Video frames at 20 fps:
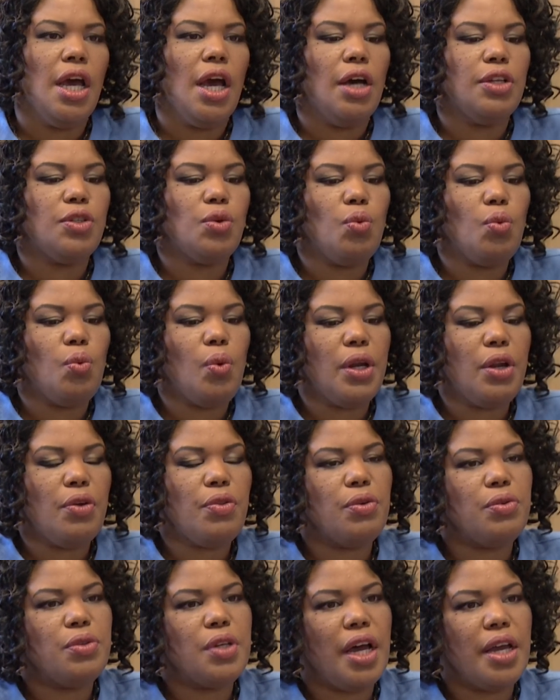So what
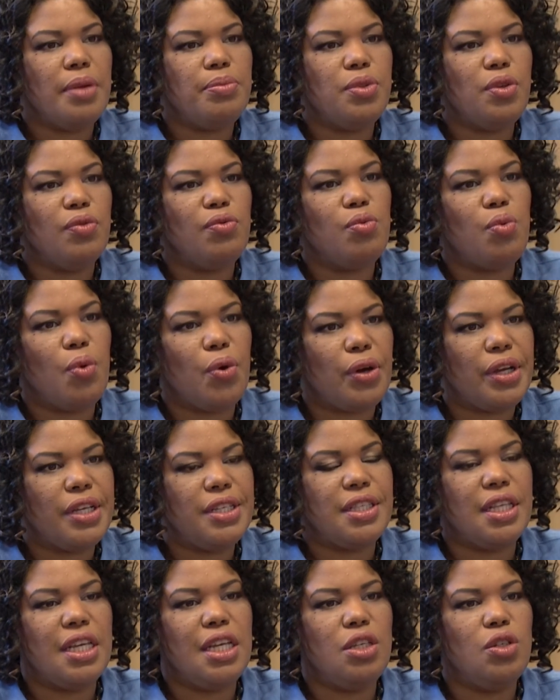other types of work
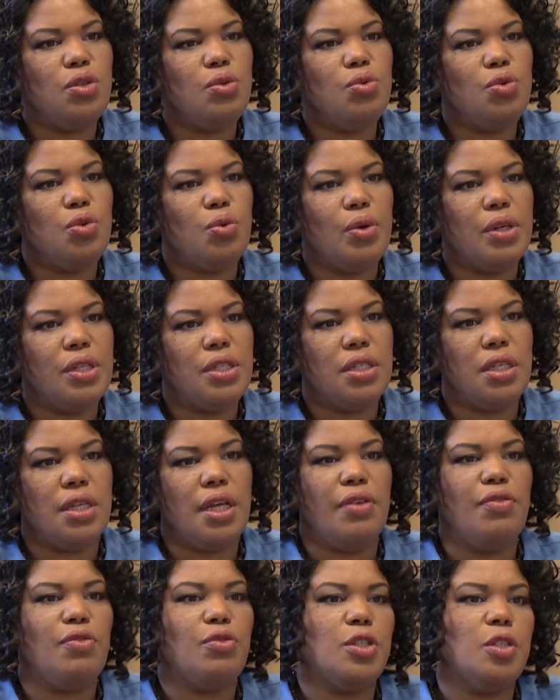is the EU doing,
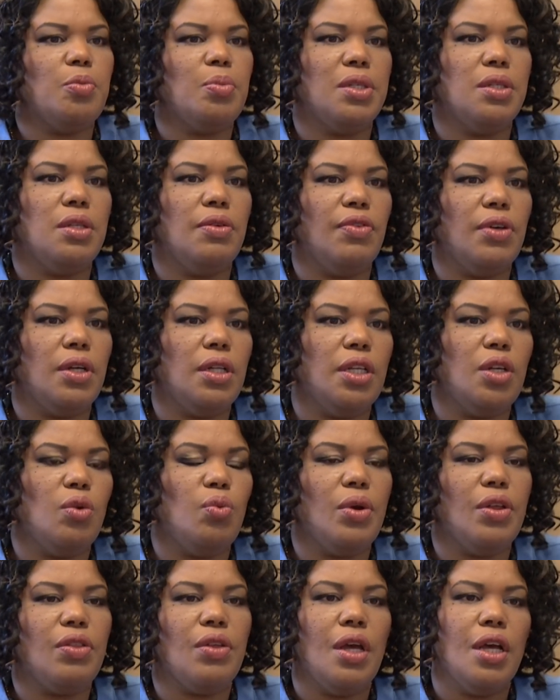say, for specifically
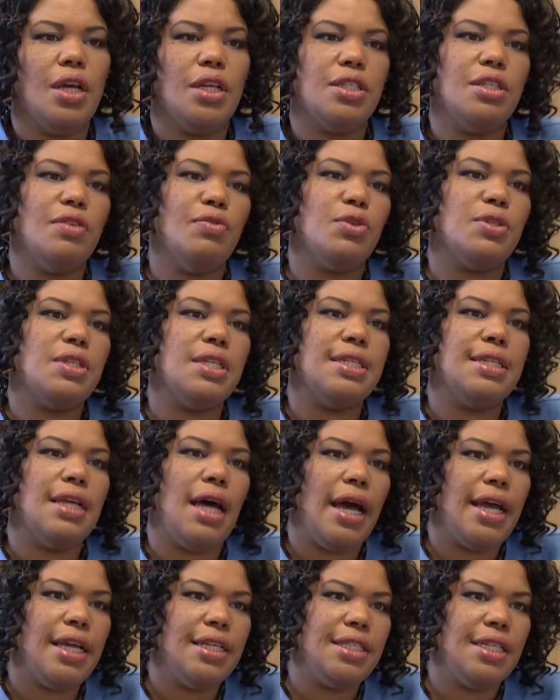with civil
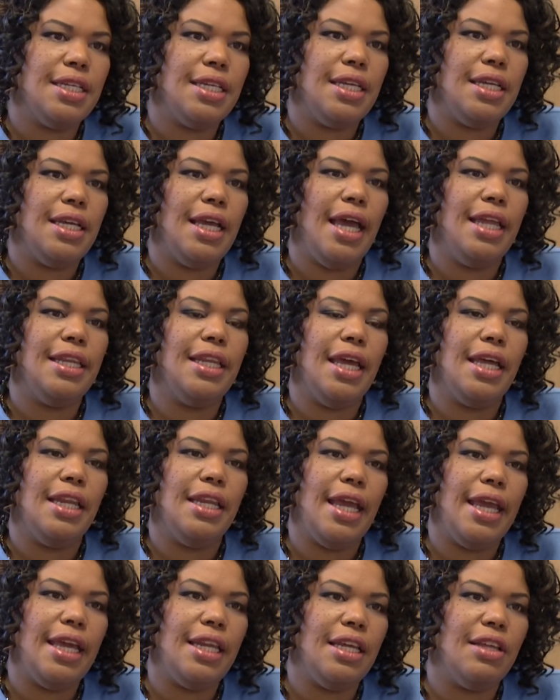society
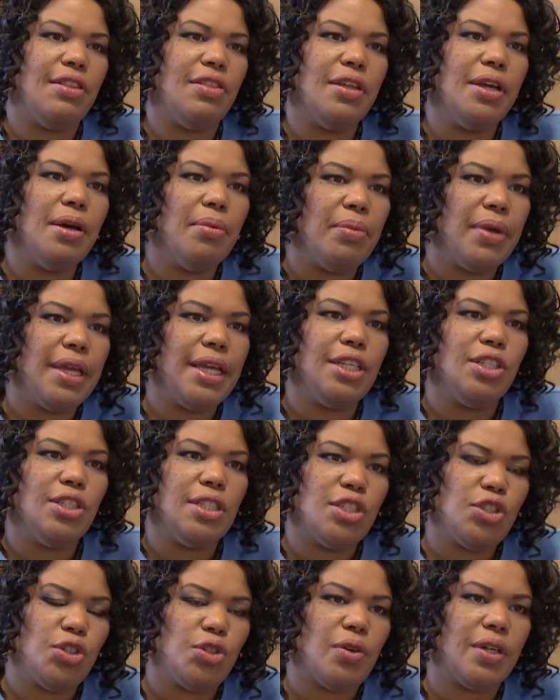and aiding them in
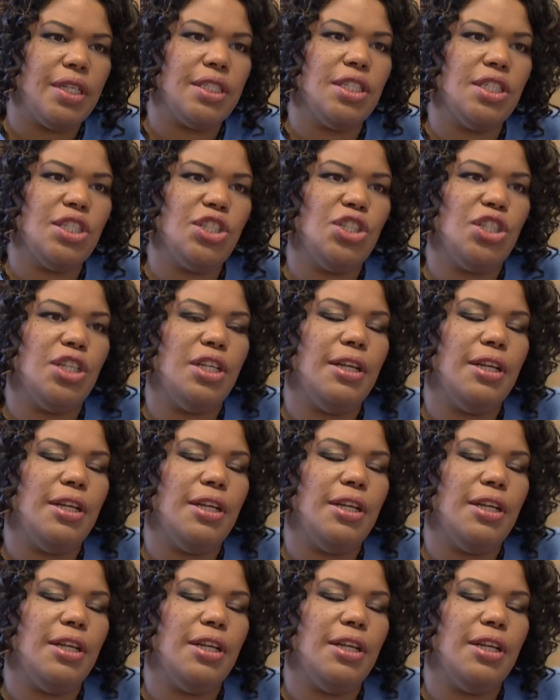this transition?